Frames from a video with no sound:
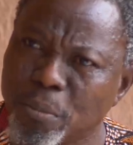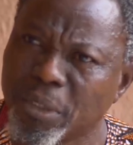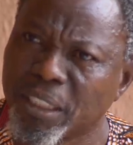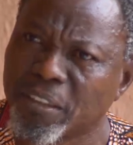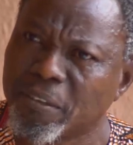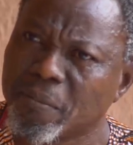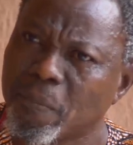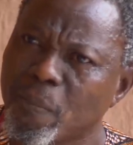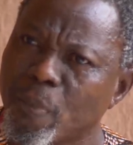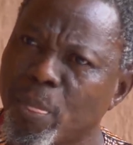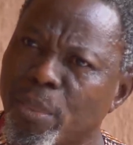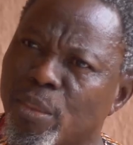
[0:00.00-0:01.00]
to me,
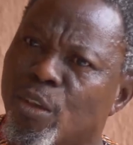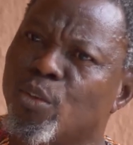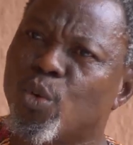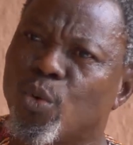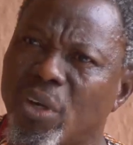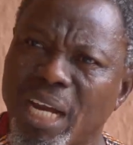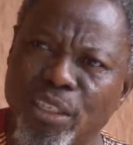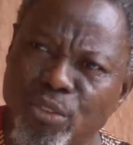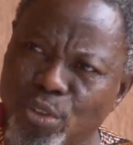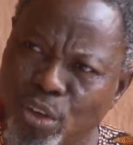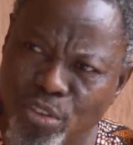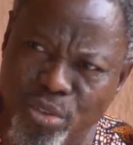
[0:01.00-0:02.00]
you
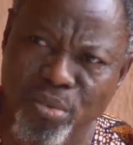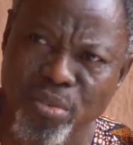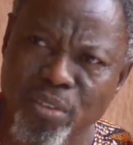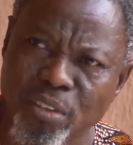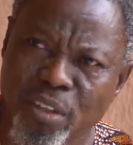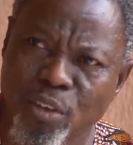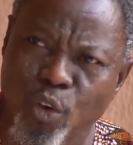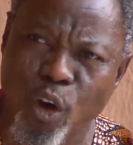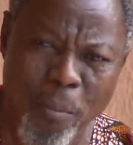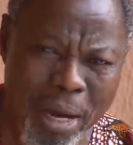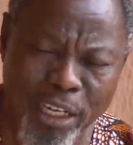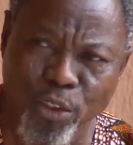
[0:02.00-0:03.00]
cannot
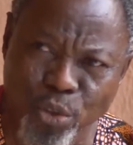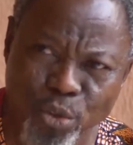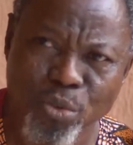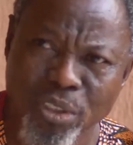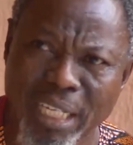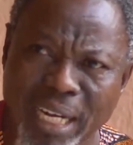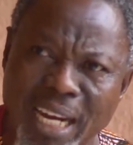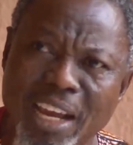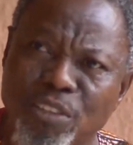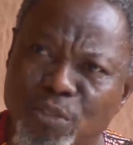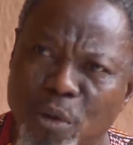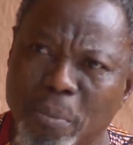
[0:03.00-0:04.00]
come and ruin their
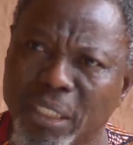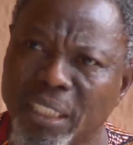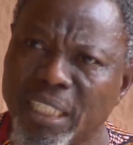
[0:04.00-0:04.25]
lives for me.